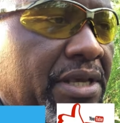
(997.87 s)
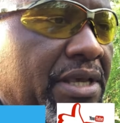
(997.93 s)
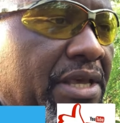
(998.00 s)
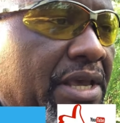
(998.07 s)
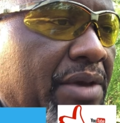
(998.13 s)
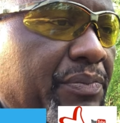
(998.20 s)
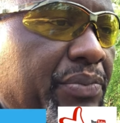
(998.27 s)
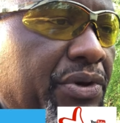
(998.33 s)

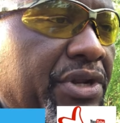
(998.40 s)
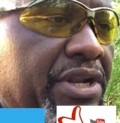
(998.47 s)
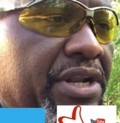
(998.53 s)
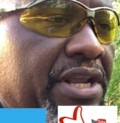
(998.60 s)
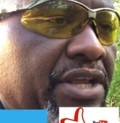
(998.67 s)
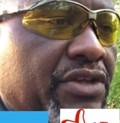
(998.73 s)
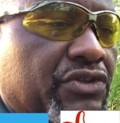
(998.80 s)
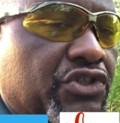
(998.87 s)
and put it
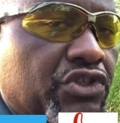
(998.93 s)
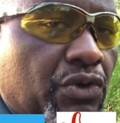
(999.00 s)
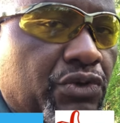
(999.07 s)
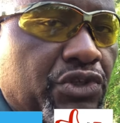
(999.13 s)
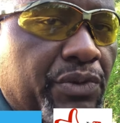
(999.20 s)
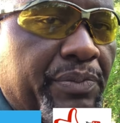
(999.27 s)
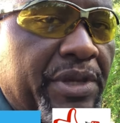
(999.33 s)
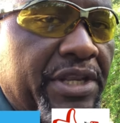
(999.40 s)
in your
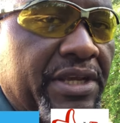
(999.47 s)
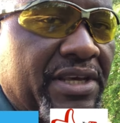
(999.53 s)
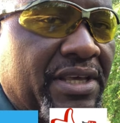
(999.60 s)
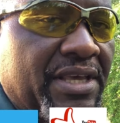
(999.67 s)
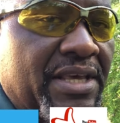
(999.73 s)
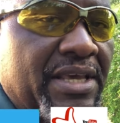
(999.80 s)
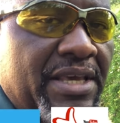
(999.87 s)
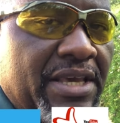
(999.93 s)
social media.
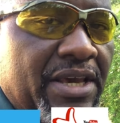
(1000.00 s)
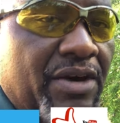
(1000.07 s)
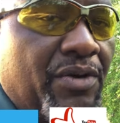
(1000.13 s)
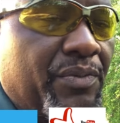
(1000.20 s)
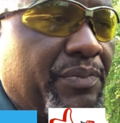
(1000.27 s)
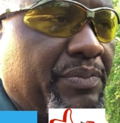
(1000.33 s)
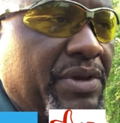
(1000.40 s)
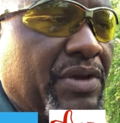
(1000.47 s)
Help
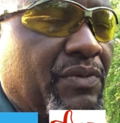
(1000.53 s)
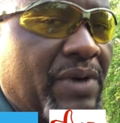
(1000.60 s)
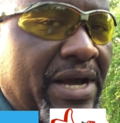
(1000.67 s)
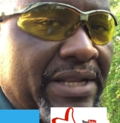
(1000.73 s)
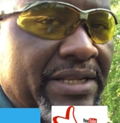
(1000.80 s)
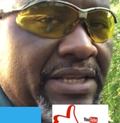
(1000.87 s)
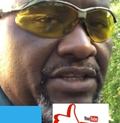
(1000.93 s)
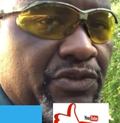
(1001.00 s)

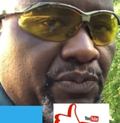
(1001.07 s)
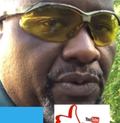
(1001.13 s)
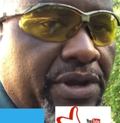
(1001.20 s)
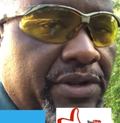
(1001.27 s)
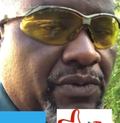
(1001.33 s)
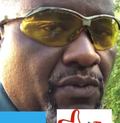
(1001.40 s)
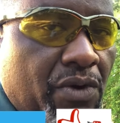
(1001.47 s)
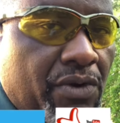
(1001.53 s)
BYD spread
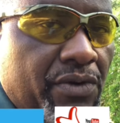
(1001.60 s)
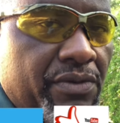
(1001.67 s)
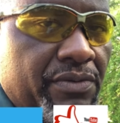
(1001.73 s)
the word.